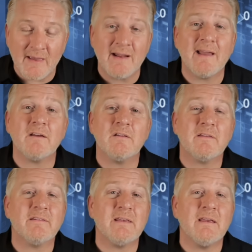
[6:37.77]
and I could
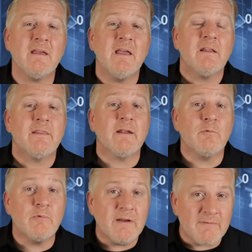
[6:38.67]
see that
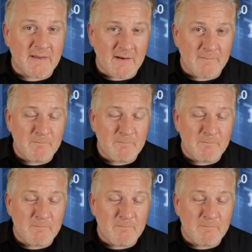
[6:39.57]
Rivian